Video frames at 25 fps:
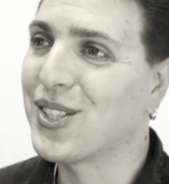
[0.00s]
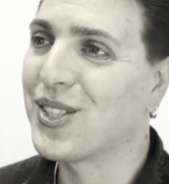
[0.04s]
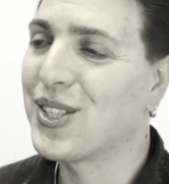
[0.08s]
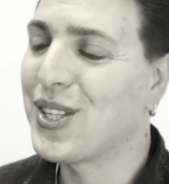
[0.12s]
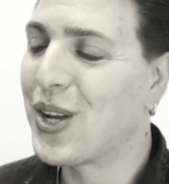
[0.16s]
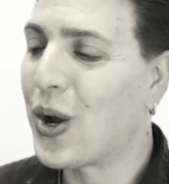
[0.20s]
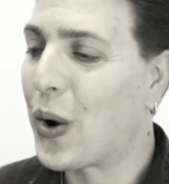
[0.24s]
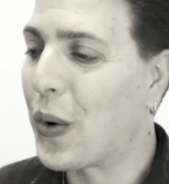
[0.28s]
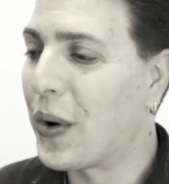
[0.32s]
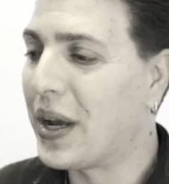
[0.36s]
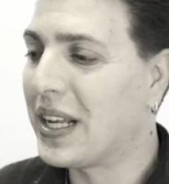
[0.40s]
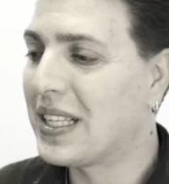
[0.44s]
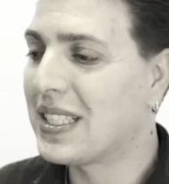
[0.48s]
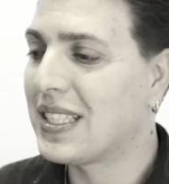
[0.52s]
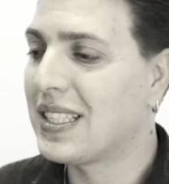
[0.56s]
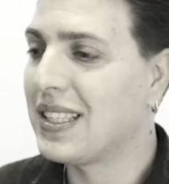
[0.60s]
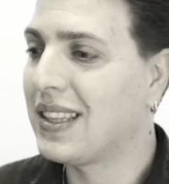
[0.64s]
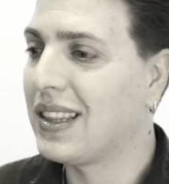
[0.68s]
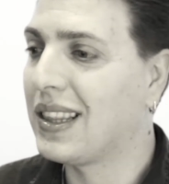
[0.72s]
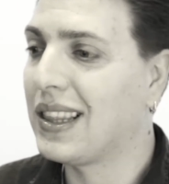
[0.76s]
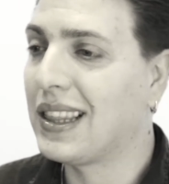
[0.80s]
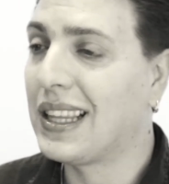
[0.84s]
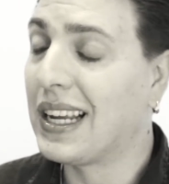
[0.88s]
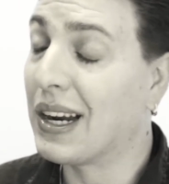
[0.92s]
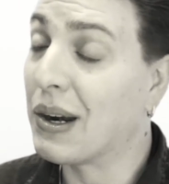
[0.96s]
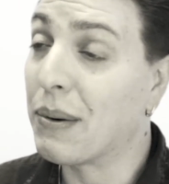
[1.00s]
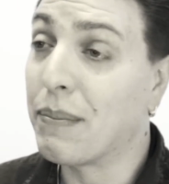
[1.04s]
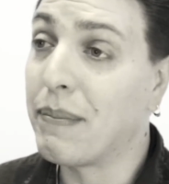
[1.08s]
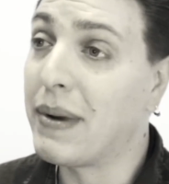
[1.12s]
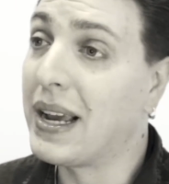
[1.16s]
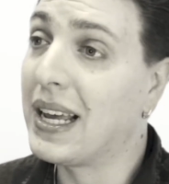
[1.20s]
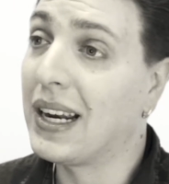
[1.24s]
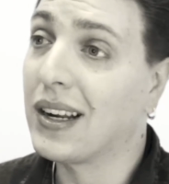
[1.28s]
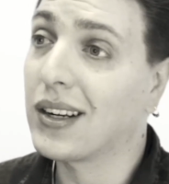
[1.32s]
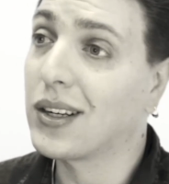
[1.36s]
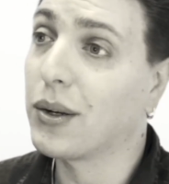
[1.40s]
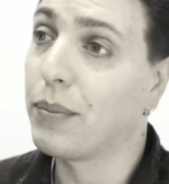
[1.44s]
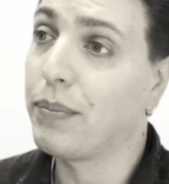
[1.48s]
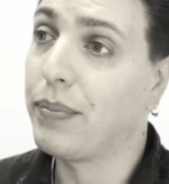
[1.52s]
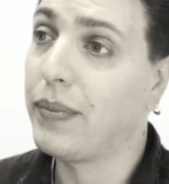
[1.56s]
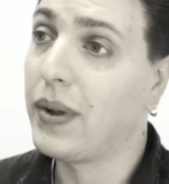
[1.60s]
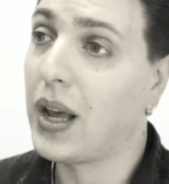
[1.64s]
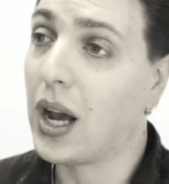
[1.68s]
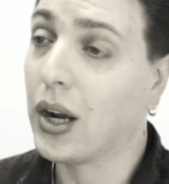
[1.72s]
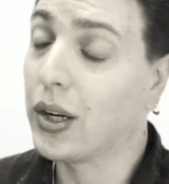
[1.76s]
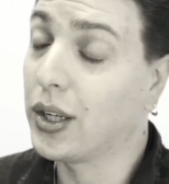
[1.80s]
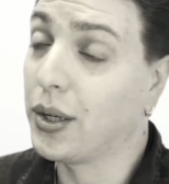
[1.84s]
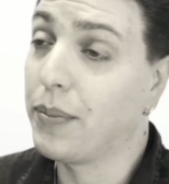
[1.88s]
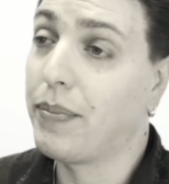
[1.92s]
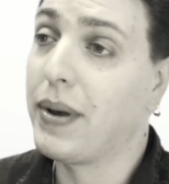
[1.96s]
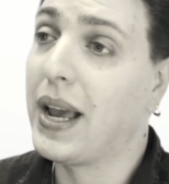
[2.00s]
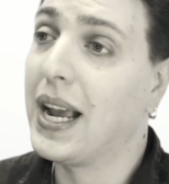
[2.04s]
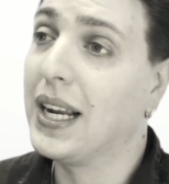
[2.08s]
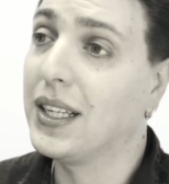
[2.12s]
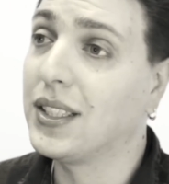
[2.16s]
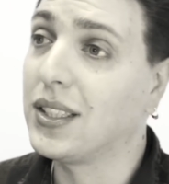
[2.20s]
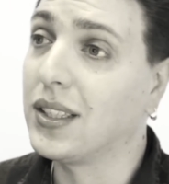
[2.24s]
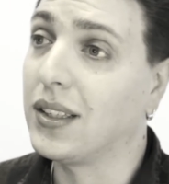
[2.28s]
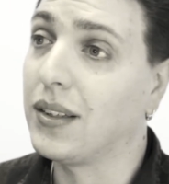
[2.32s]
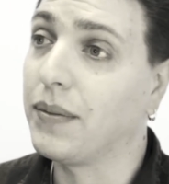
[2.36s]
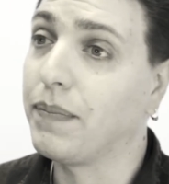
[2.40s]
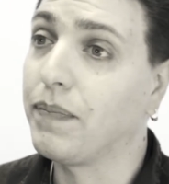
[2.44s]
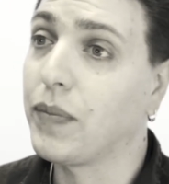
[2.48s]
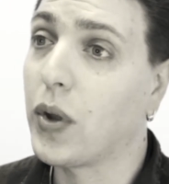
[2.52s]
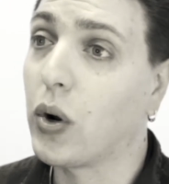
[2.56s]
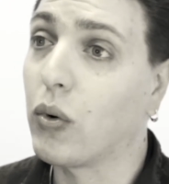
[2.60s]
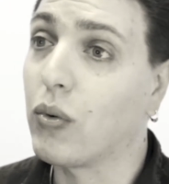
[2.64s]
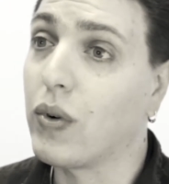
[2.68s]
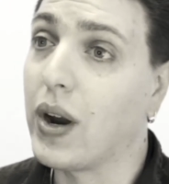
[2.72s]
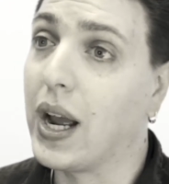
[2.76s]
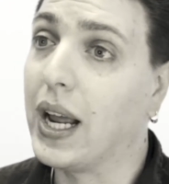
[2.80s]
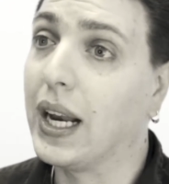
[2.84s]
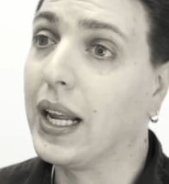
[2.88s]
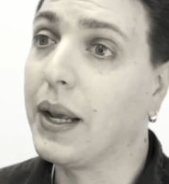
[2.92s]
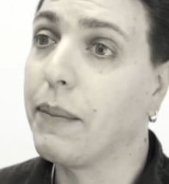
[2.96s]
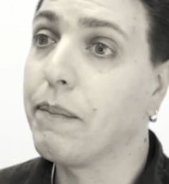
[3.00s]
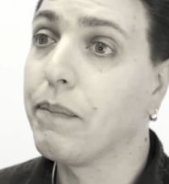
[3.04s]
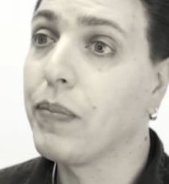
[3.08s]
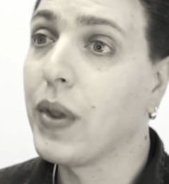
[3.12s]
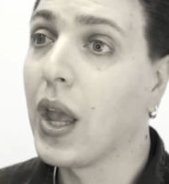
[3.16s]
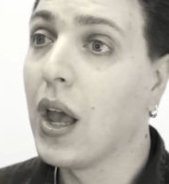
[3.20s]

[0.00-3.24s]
So it's their main occupation already.